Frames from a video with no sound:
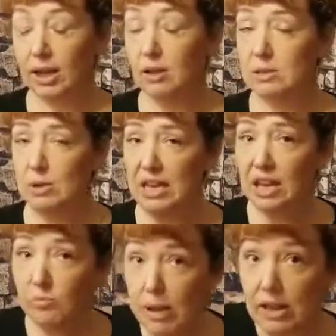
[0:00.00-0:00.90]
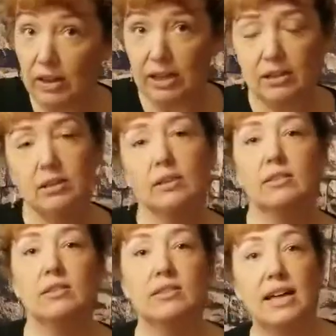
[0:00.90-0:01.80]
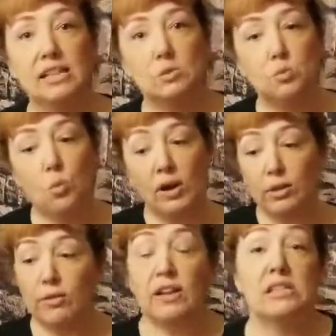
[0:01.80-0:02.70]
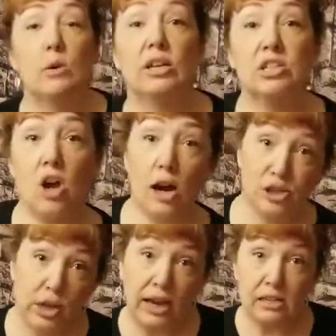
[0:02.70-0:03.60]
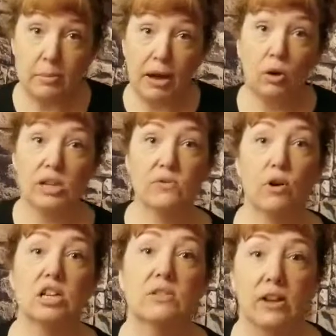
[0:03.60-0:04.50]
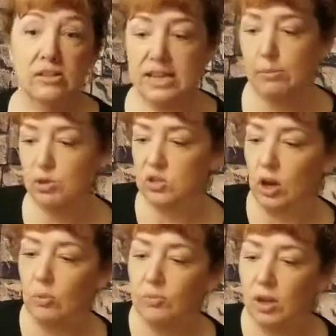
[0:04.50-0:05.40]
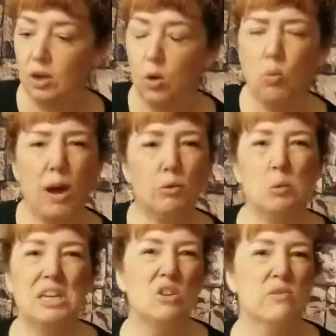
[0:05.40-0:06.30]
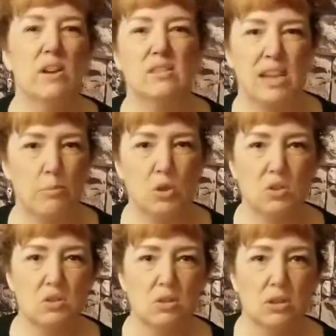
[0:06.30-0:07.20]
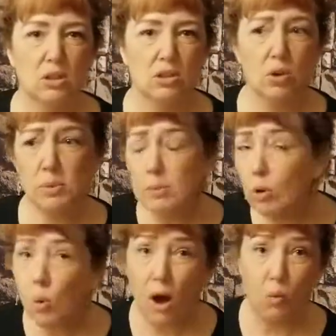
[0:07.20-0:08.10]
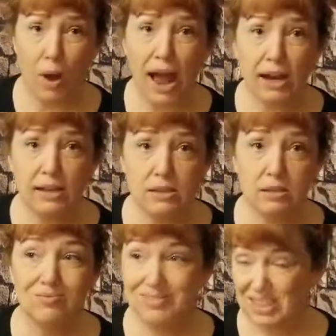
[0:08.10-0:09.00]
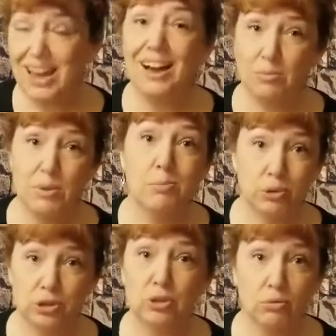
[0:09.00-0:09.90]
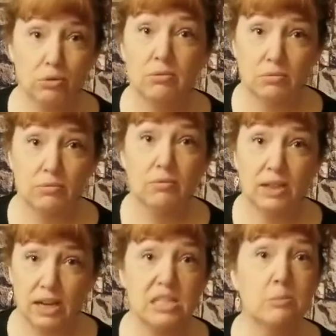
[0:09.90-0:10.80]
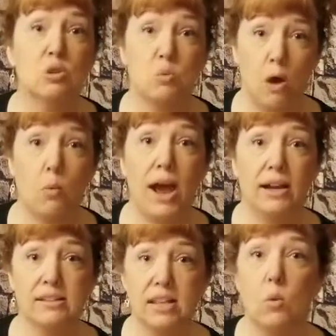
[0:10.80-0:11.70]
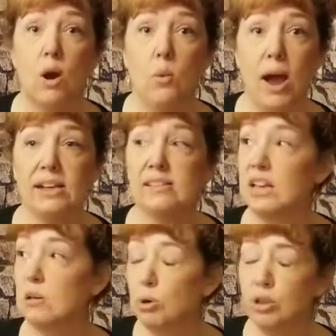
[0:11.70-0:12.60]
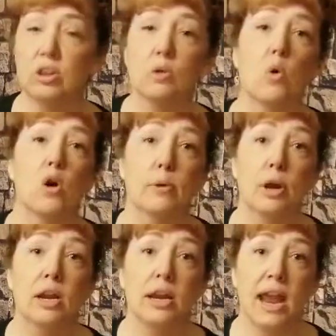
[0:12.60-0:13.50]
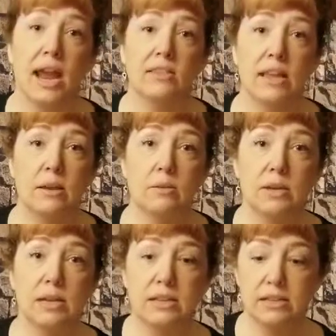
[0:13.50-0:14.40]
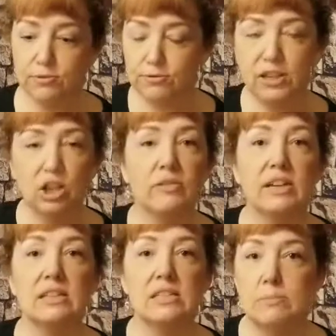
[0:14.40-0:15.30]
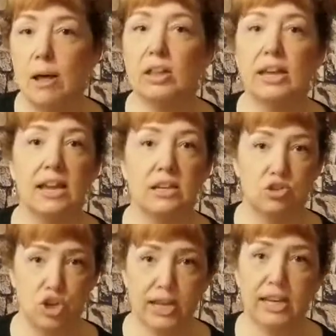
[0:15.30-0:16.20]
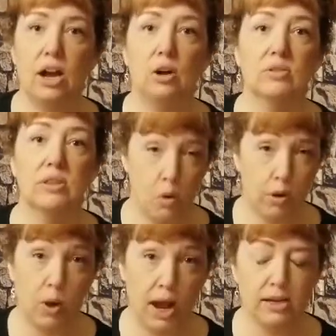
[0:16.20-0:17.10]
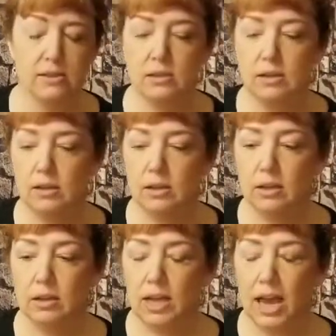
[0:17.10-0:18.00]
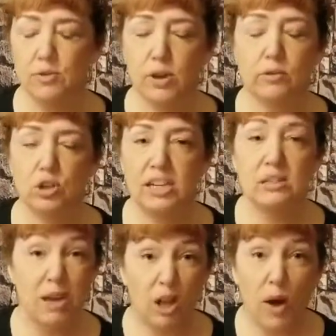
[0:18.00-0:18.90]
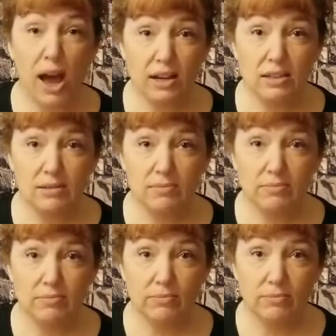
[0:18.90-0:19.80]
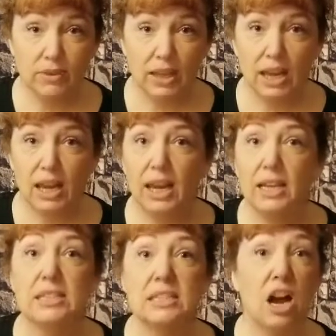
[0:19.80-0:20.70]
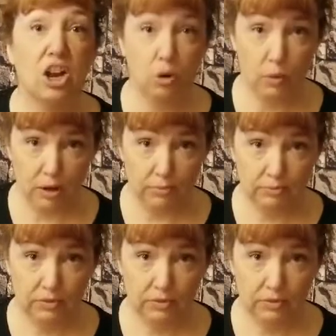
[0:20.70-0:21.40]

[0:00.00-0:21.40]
Speaking of mailing, that's one of the things I wanted to talk to you guys about as far as felt samples go. Why would we use felt samples? Don't people want wax? Yeah, people do. The customers want wax. They want wax they can put in their warmer and they can feel of it and smell it and check it out. They want wax. Have you ever tried to mail wax? It does not go well.